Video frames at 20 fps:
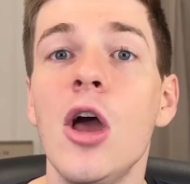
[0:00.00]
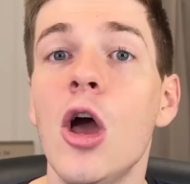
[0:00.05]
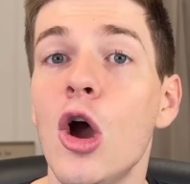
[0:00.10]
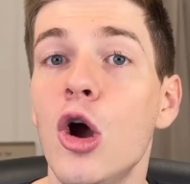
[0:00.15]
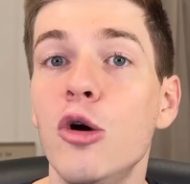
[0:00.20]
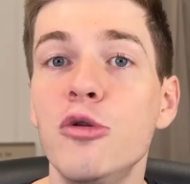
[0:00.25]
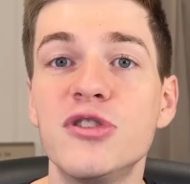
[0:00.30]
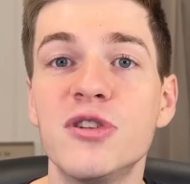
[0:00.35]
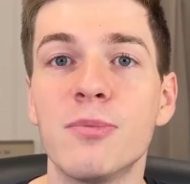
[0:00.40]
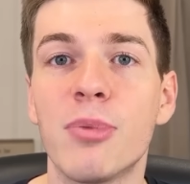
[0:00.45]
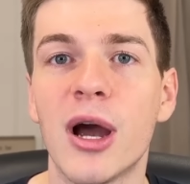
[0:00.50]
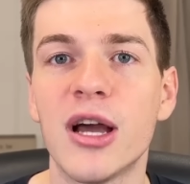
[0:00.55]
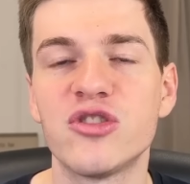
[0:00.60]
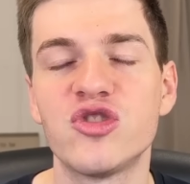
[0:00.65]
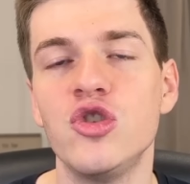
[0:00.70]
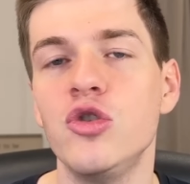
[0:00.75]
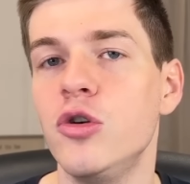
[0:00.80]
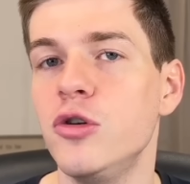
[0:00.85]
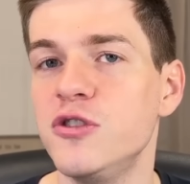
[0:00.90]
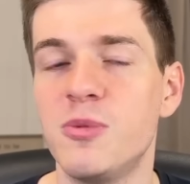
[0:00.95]
Who's impressed
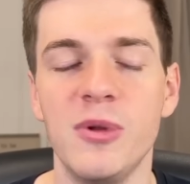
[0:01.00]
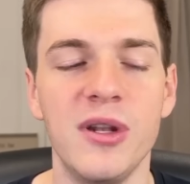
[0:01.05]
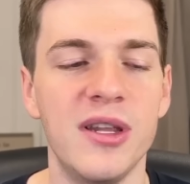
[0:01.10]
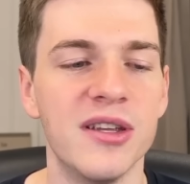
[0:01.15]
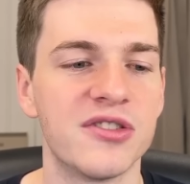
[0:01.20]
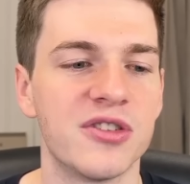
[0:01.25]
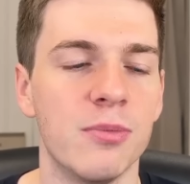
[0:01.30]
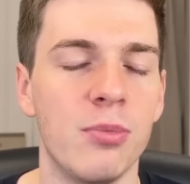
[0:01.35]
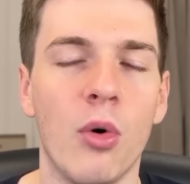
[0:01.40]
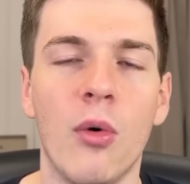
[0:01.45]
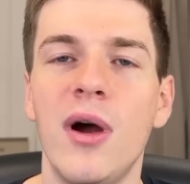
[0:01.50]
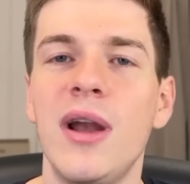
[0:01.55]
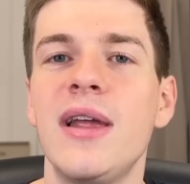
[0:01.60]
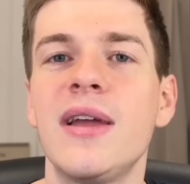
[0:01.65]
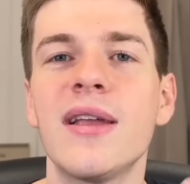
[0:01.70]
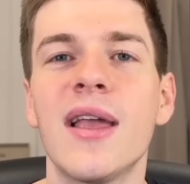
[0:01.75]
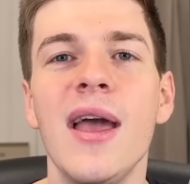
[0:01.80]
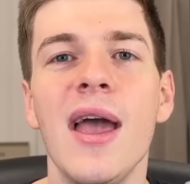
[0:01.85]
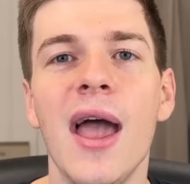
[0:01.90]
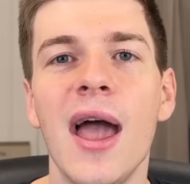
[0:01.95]
you? Who's been
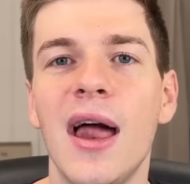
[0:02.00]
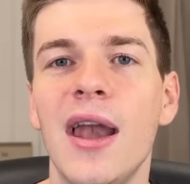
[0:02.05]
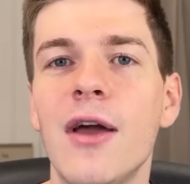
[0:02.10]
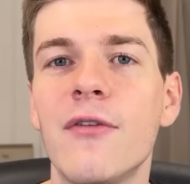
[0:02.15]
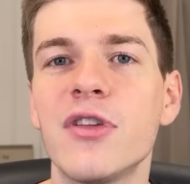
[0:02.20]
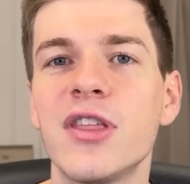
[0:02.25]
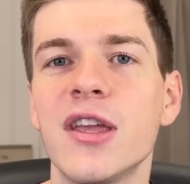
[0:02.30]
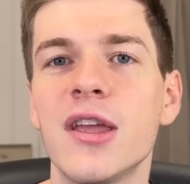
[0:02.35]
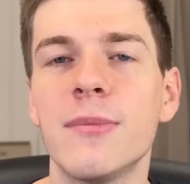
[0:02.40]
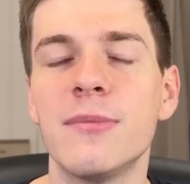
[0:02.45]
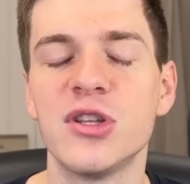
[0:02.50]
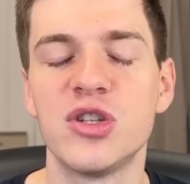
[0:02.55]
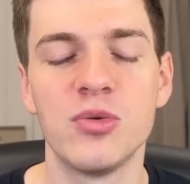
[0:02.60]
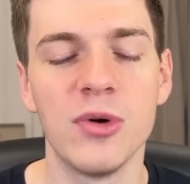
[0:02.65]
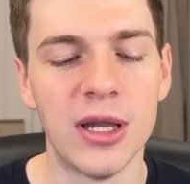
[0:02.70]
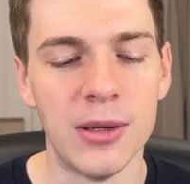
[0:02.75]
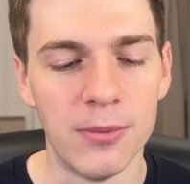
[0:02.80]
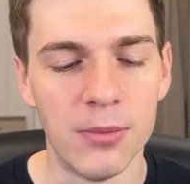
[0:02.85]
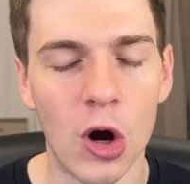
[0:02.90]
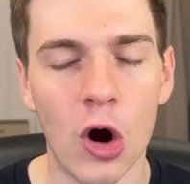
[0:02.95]
disappointing? And everything in
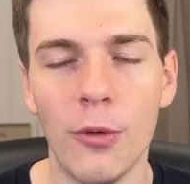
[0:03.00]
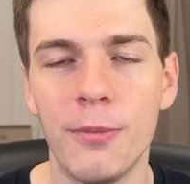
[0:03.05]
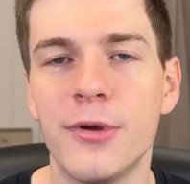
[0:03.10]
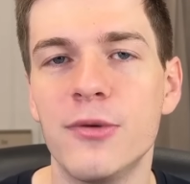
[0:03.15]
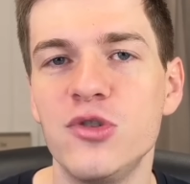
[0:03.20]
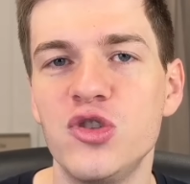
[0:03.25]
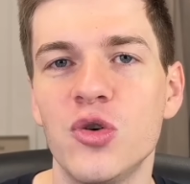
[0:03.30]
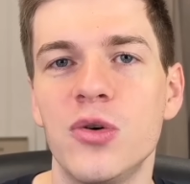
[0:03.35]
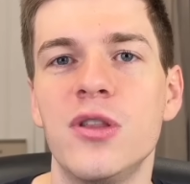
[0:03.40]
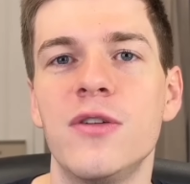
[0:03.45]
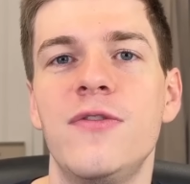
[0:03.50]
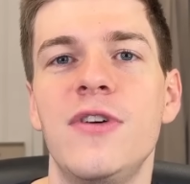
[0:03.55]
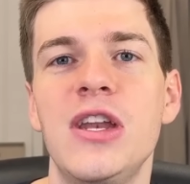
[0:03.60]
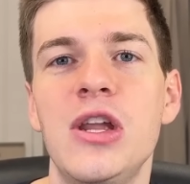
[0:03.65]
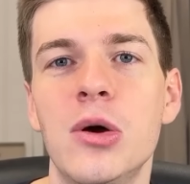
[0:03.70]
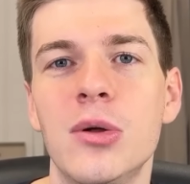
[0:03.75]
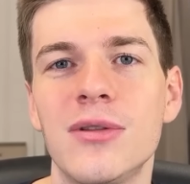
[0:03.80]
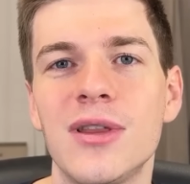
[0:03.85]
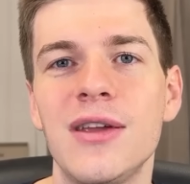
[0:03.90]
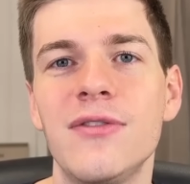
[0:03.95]
between. Hope you enjoyed the
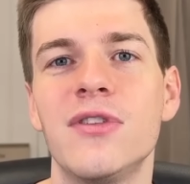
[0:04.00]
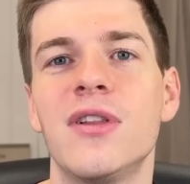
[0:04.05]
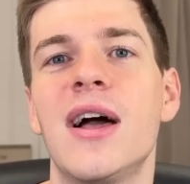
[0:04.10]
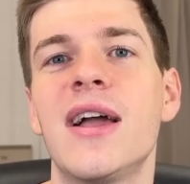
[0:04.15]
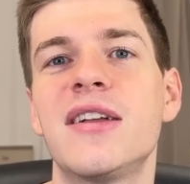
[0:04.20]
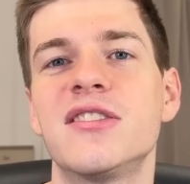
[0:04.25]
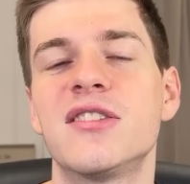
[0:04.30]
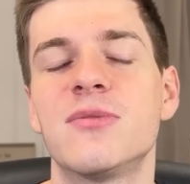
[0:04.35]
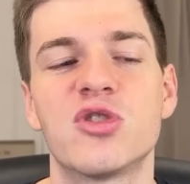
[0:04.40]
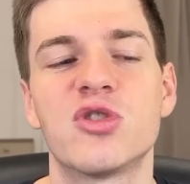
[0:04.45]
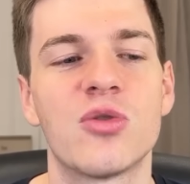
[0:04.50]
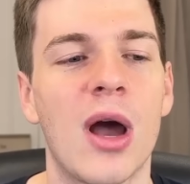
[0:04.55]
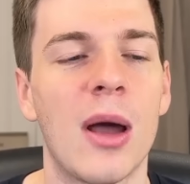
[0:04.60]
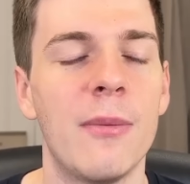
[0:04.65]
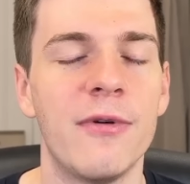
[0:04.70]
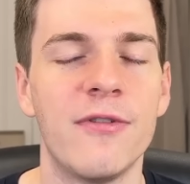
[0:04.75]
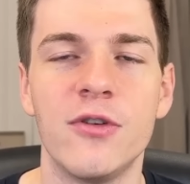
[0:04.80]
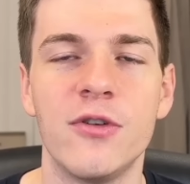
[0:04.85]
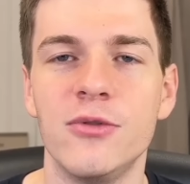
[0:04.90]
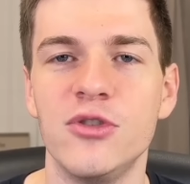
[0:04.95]
video. Leave a like and subscribe
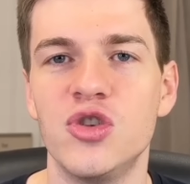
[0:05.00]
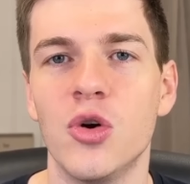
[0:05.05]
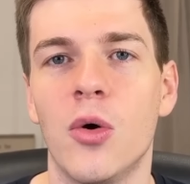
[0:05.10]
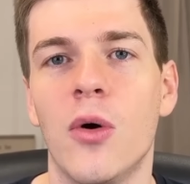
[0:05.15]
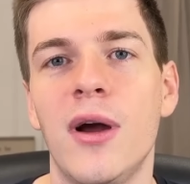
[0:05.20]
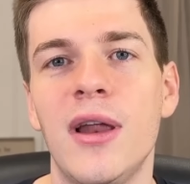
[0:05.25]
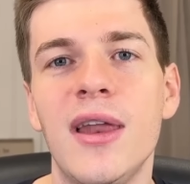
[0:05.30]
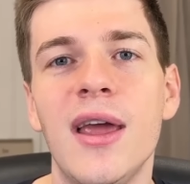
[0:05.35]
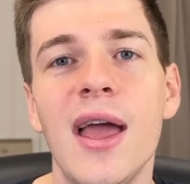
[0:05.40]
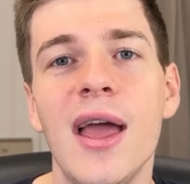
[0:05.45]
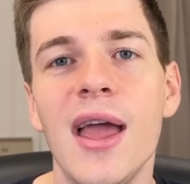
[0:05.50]
if you enjoyed.